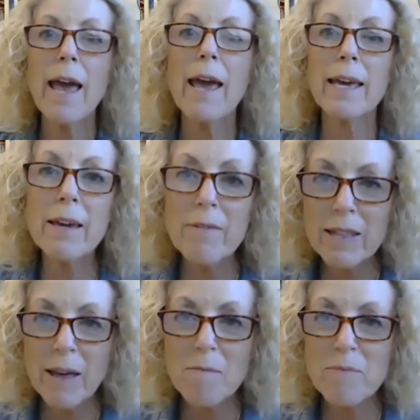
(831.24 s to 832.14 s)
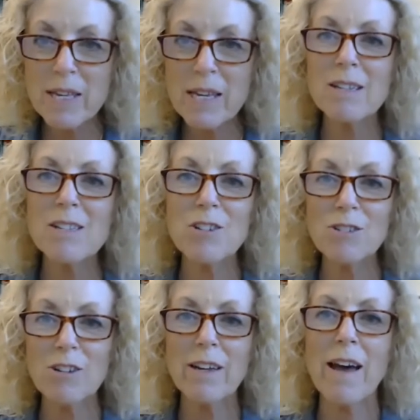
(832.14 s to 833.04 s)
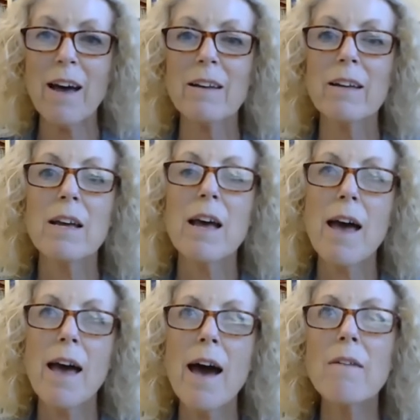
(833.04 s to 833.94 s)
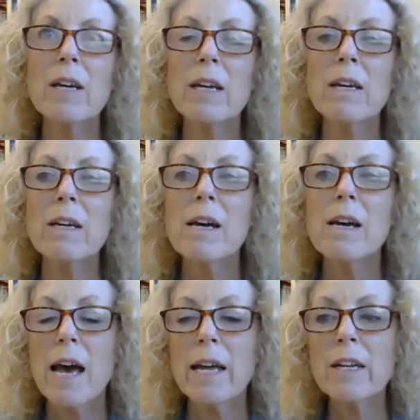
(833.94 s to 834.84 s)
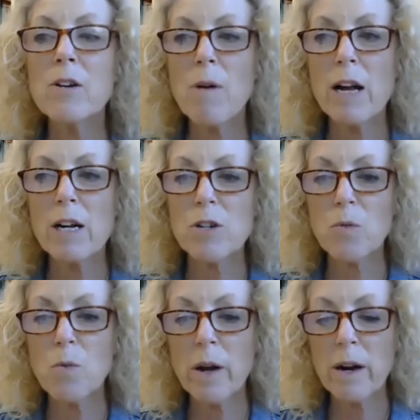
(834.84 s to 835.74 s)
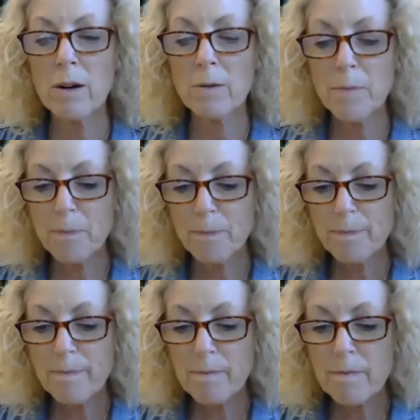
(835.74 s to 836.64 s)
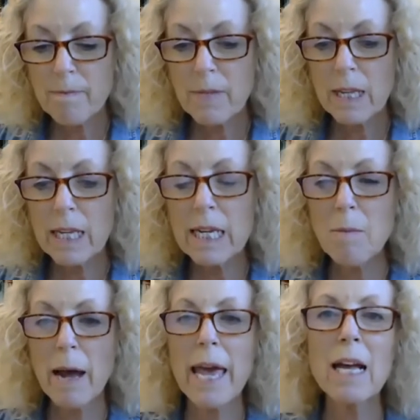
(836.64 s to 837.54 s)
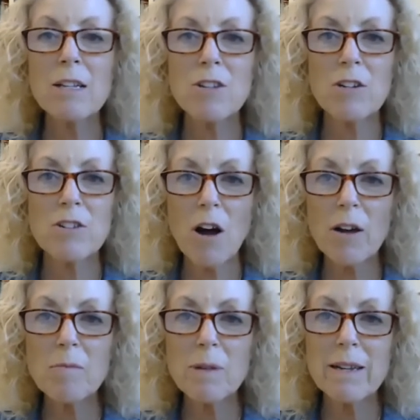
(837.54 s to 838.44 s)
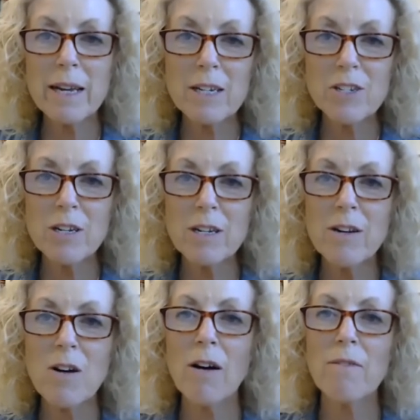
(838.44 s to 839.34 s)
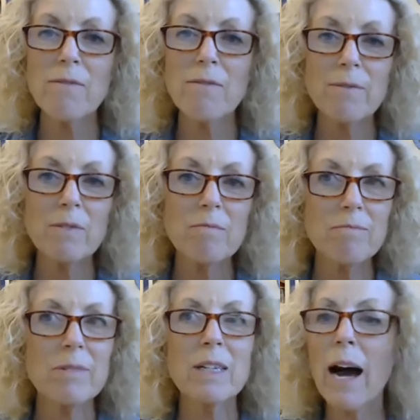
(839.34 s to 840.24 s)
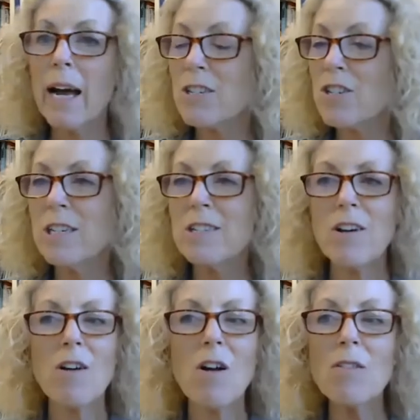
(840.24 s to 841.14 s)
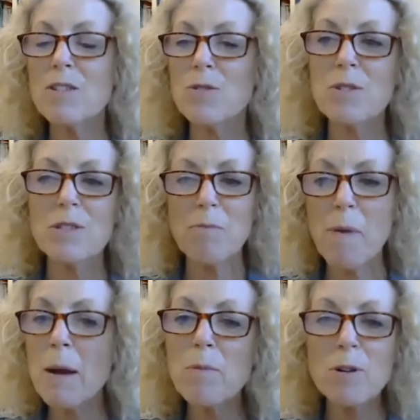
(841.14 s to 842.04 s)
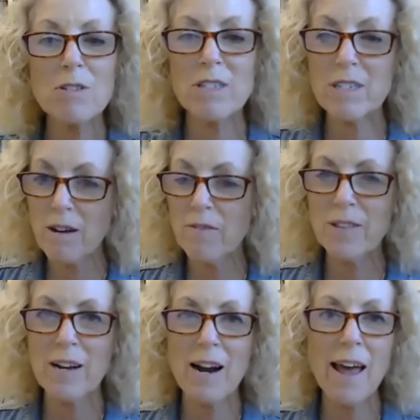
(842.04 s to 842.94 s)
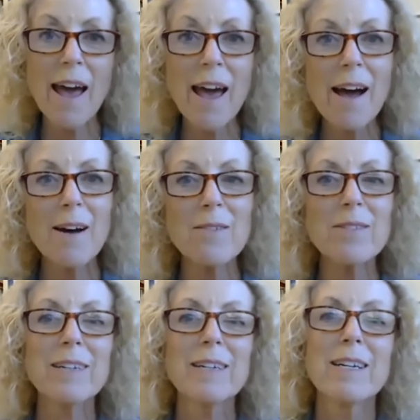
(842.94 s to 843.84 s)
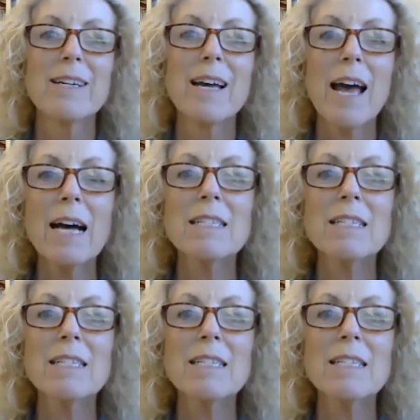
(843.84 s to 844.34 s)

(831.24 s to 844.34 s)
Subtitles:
giving them things to look at, having an interaction where getting my hands on documentation, on guide sheets, on all the sorts of paper stuff that I have as